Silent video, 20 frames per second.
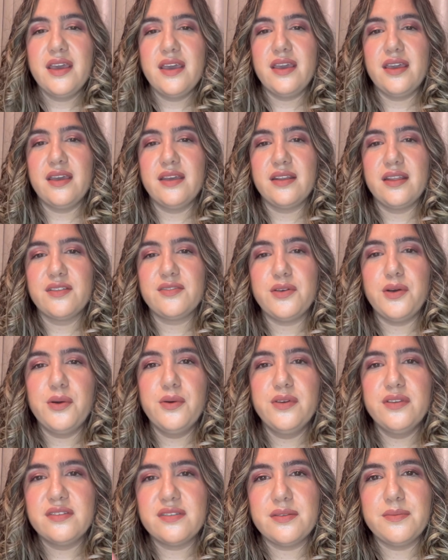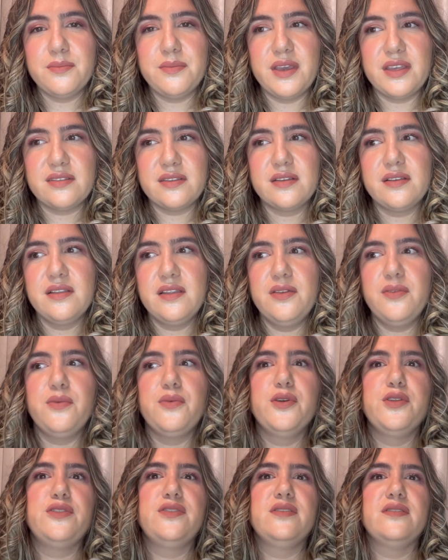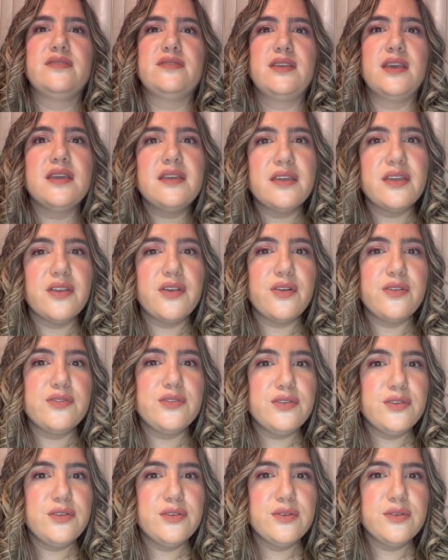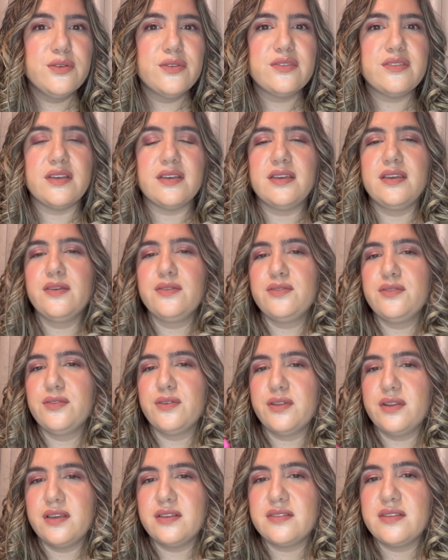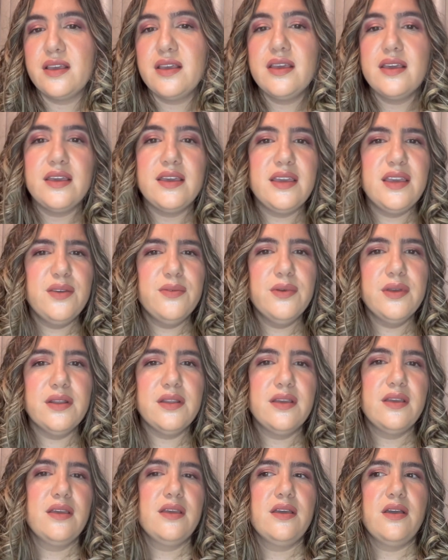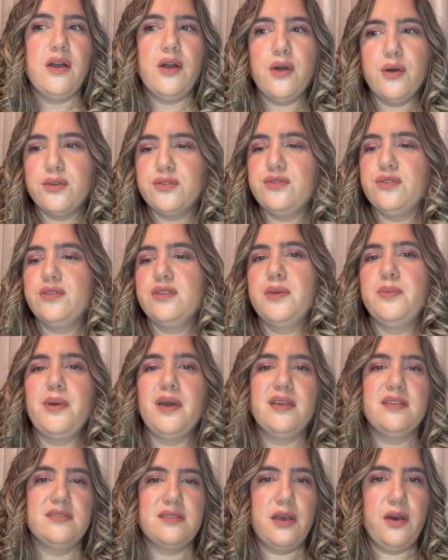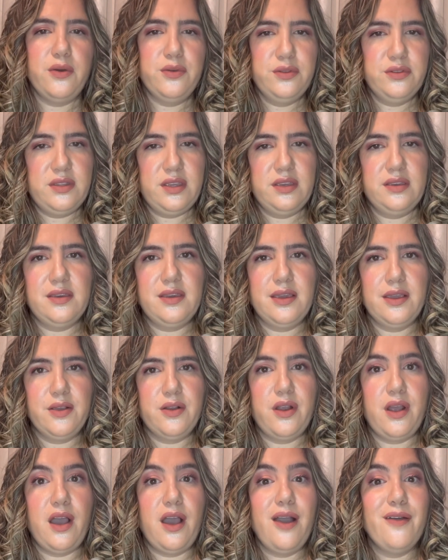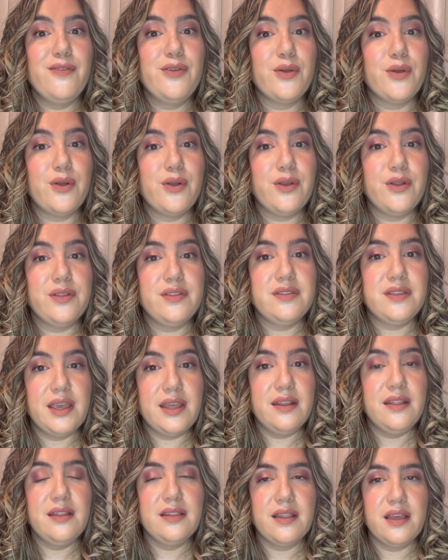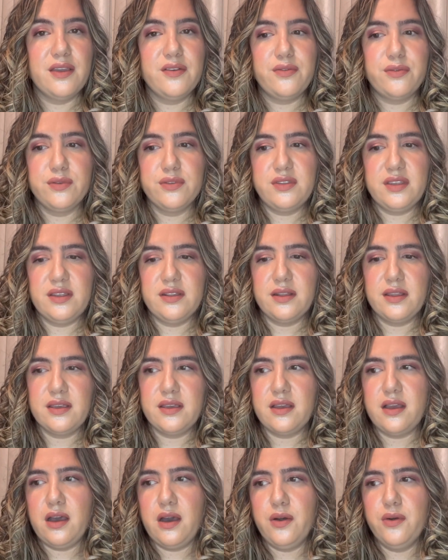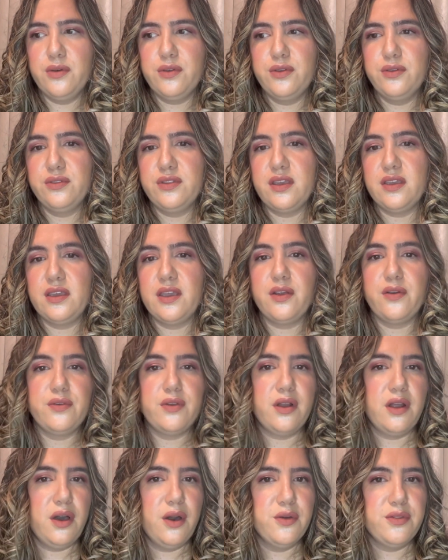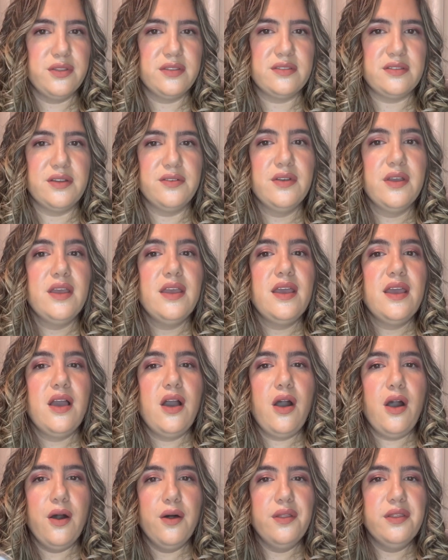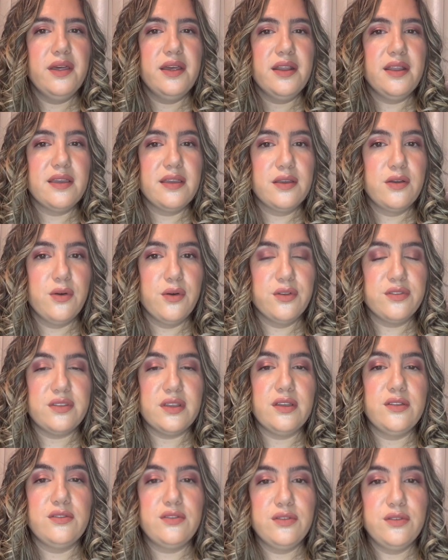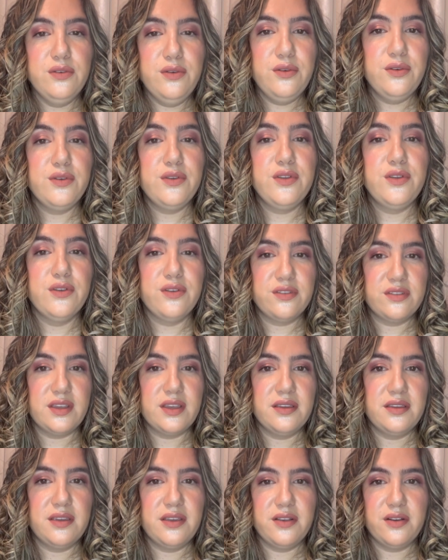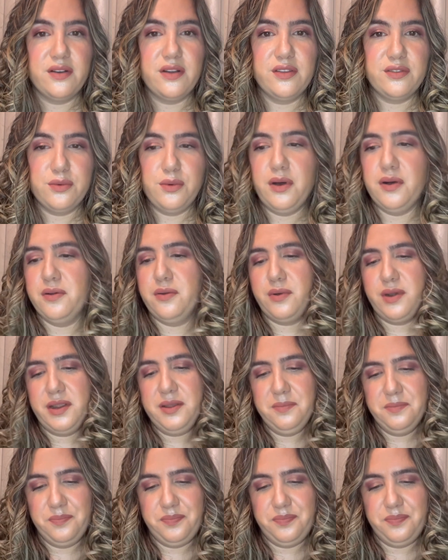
And it's always basically with the skincare you use, it gives you a nice, even also depends how you take care of your daily life routine, like how you take care of your health and stuff, all that, it goes into your skincare as well, right?